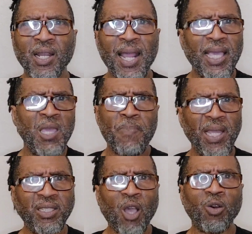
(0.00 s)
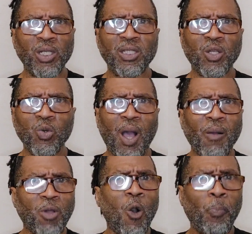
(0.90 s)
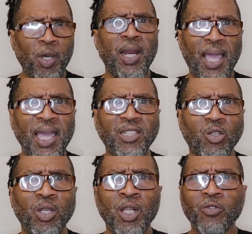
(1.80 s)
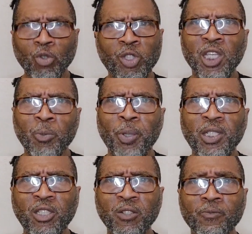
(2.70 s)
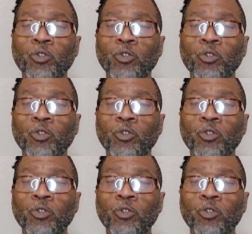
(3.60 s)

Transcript: Like, he been told this dude, I'm gonna put hands on. You see the picture?